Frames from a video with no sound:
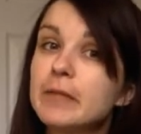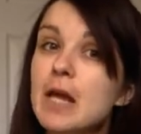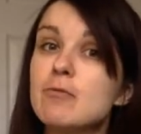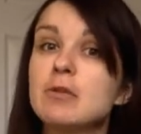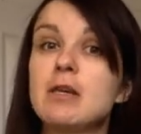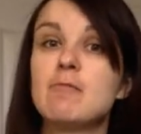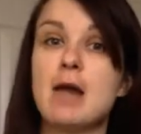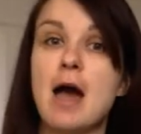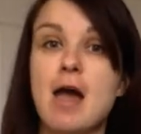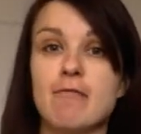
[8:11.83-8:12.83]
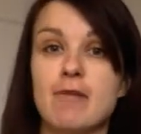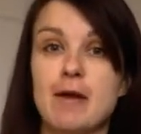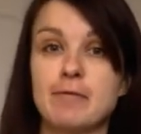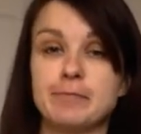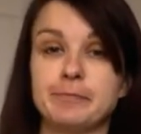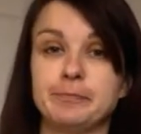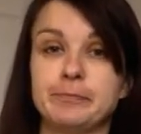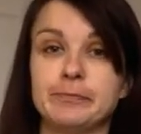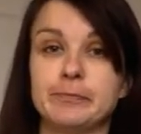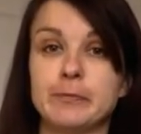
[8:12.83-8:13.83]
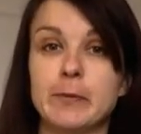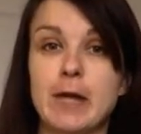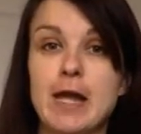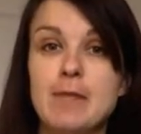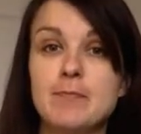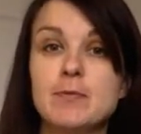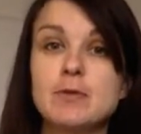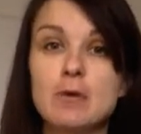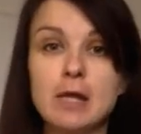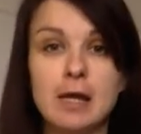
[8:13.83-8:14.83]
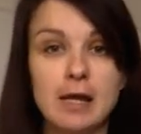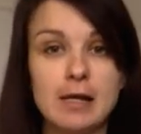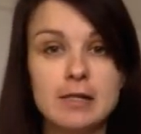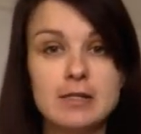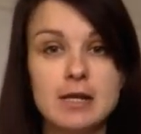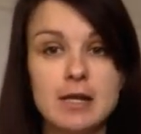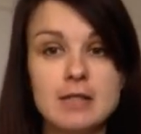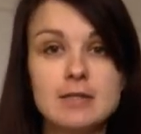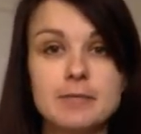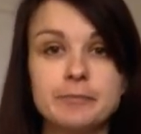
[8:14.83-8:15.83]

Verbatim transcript: and would give me a high five. Okay, so in English it's